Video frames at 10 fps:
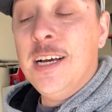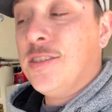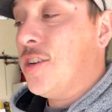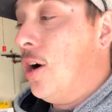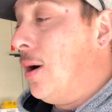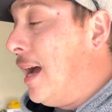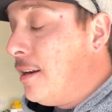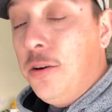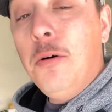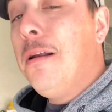So I had
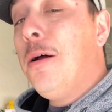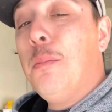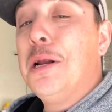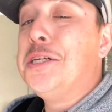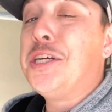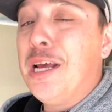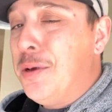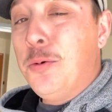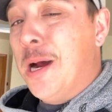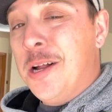to do a little bit of
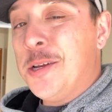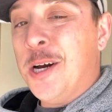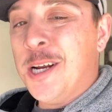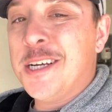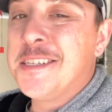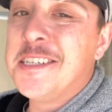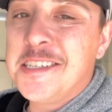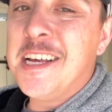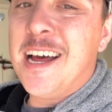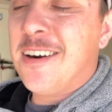JB welding on it because it
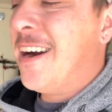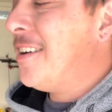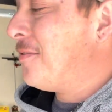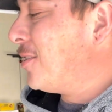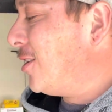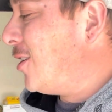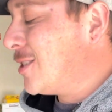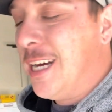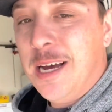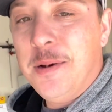sat around for a long
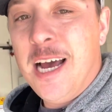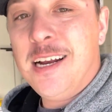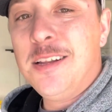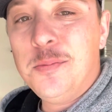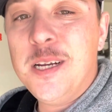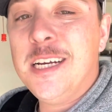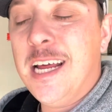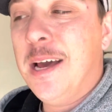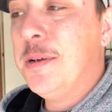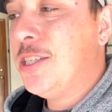time and had a little bit of
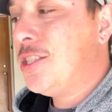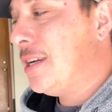damage.